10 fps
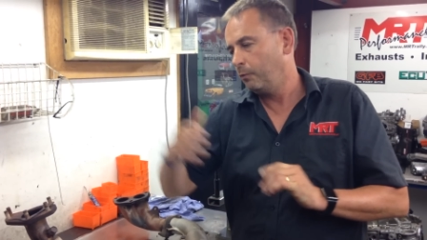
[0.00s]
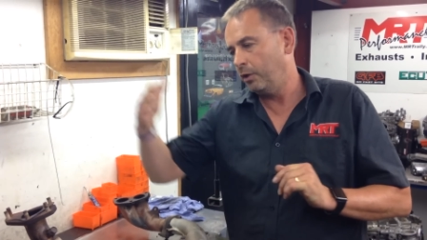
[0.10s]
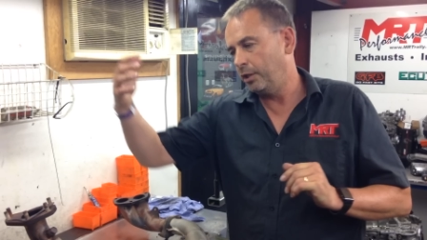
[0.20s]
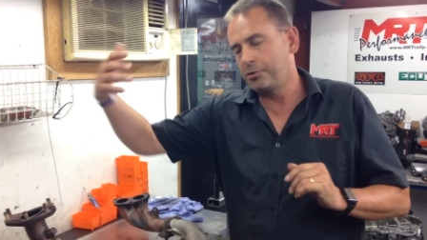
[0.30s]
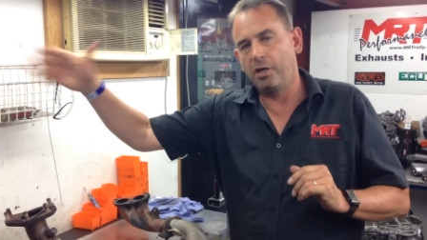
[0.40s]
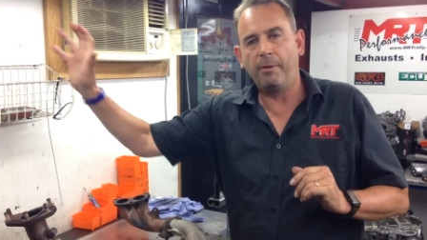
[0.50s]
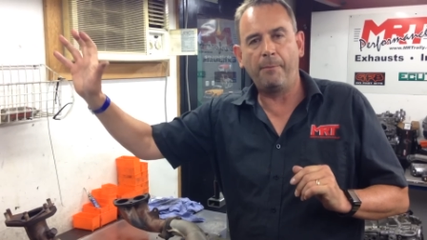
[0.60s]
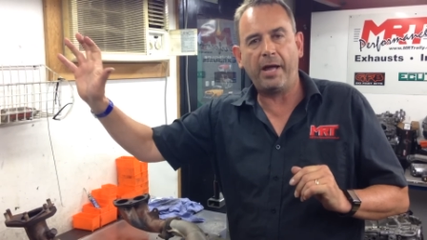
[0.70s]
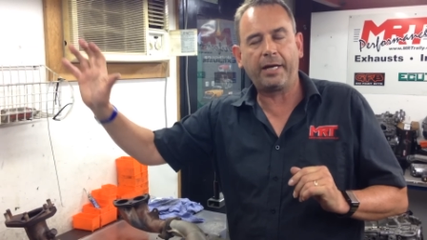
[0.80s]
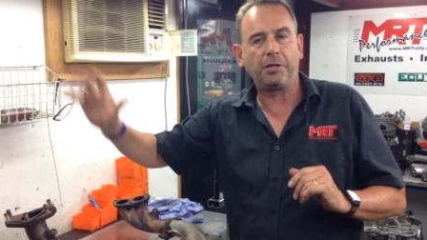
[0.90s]
with a
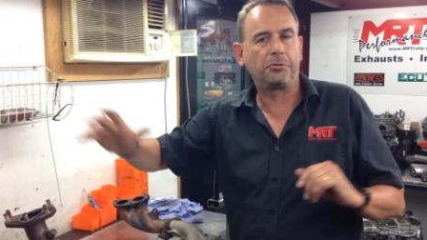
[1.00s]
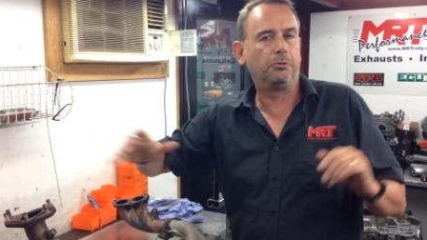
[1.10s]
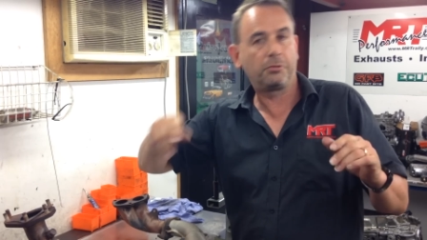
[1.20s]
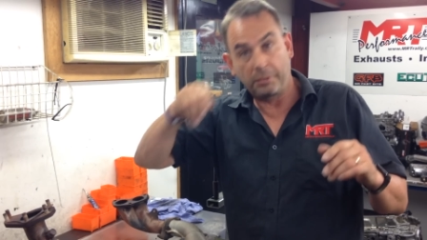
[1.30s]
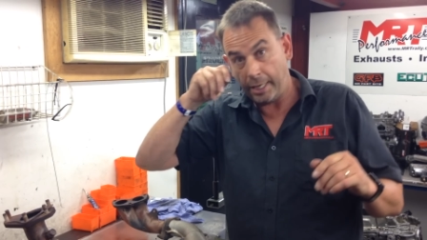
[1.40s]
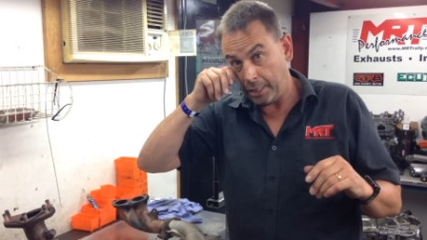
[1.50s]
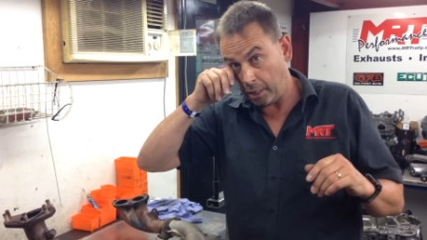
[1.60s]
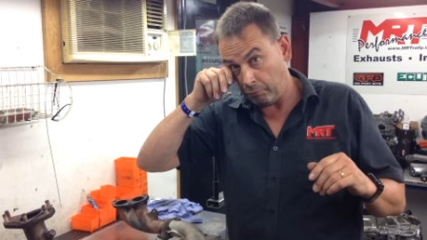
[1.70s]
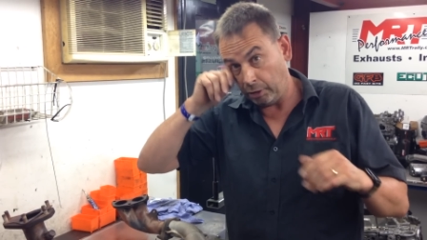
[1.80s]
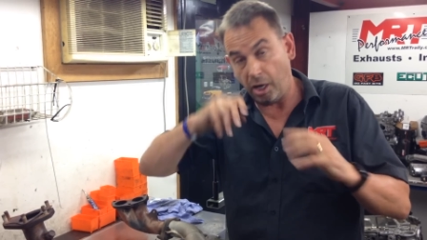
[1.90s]
turbo back exhaust and
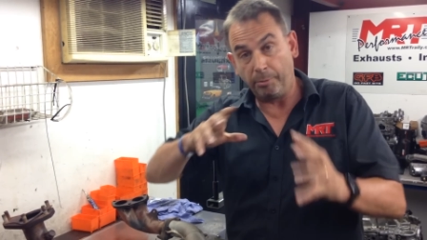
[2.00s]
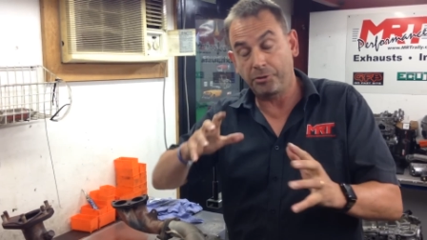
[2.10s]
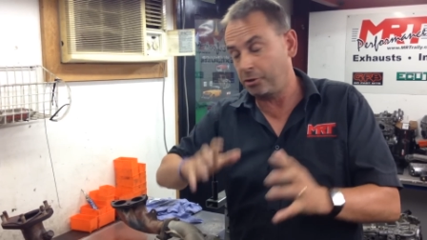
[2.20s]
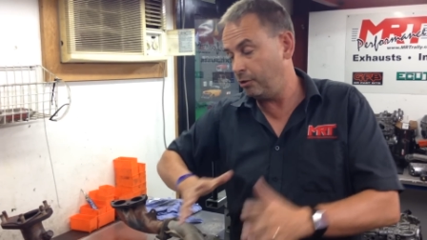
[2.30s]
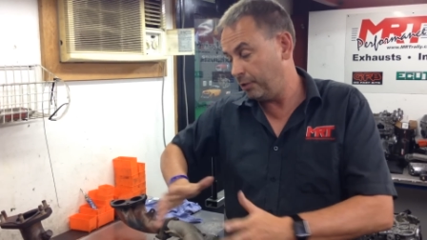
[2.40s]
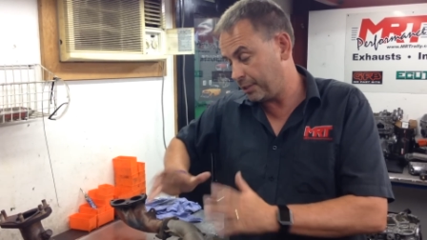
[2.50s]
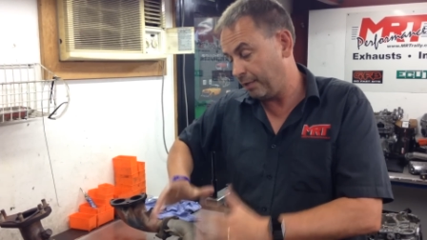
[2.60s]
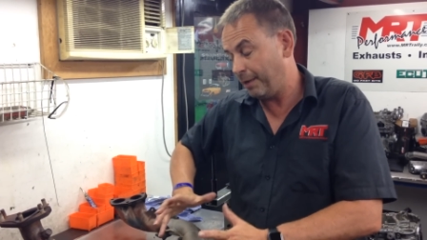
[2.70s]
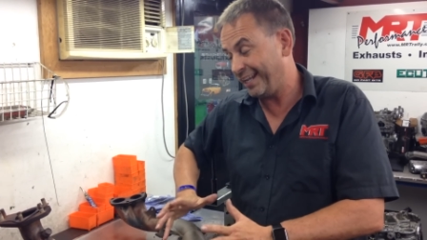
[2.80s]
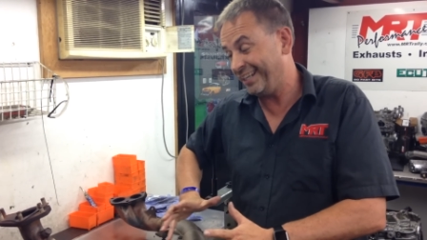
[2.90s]
a reliable tune is
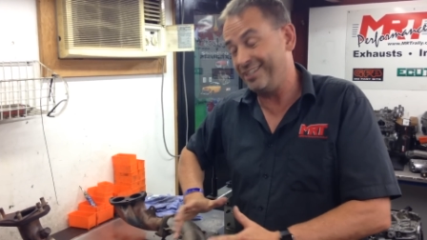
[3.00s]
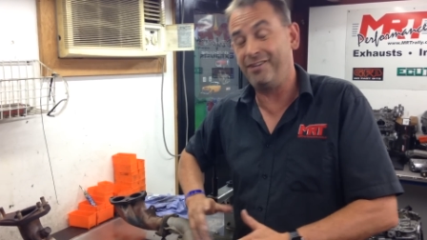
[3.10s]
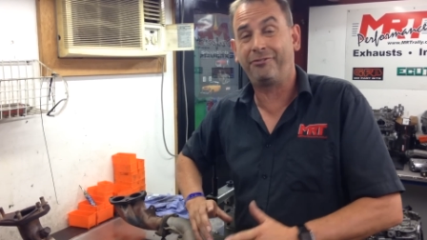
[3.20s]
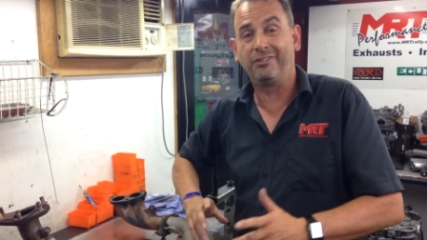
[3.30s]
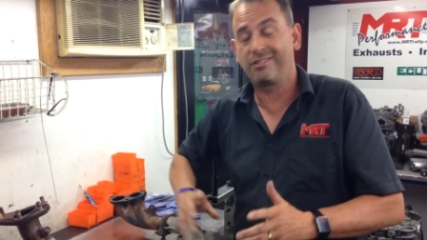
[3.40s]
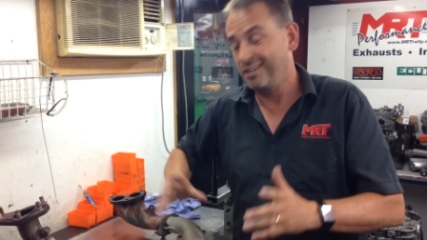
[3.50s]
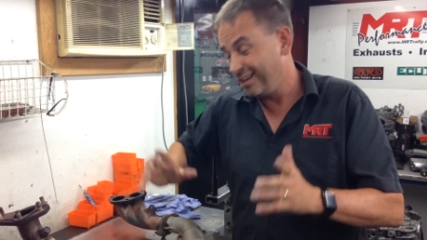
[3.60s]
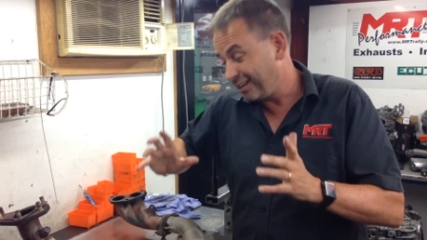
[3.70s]
going to make any difference.